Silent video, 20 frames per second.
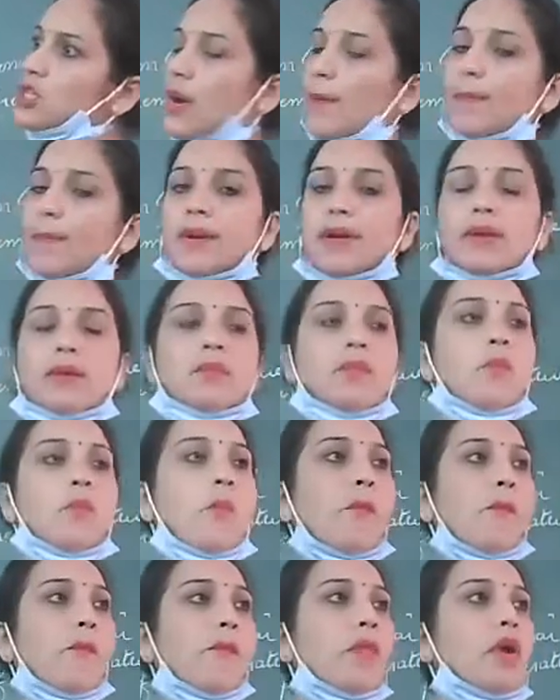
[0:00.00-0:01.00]
chapter.
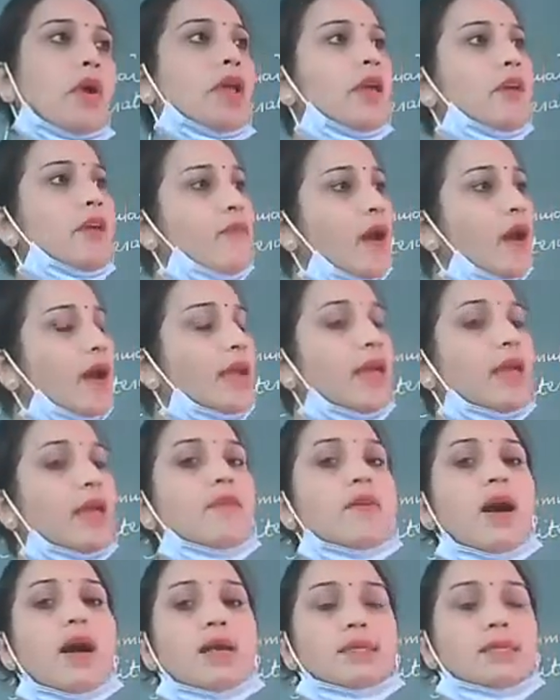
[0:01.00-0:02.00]
Give
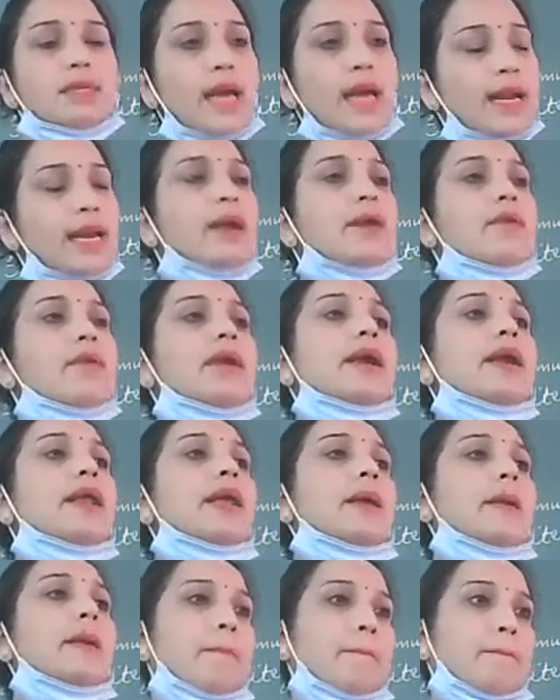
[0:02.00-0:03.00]
a silent
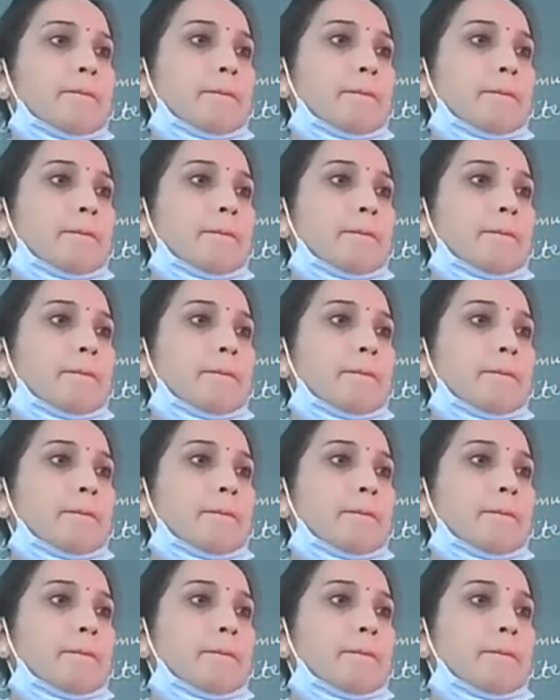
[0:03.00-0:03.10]
reading.